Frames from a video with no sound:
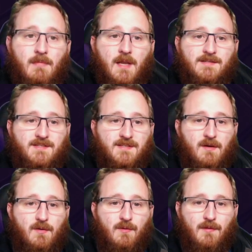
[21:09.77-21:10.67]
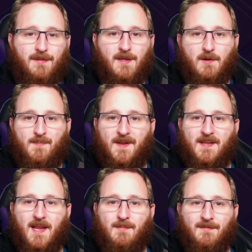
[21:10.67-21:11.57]
So the
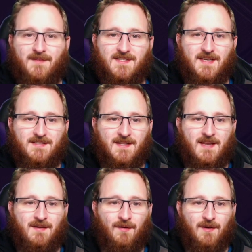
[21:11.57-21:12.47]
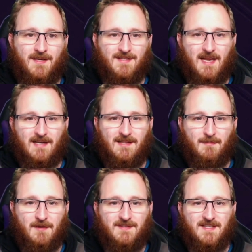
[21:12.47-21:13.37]
opening game of the season, then, not exactly the
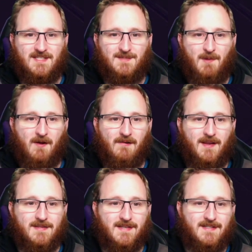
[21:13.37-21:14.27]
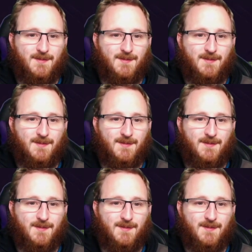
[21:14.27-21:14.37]
most inspiring, is it?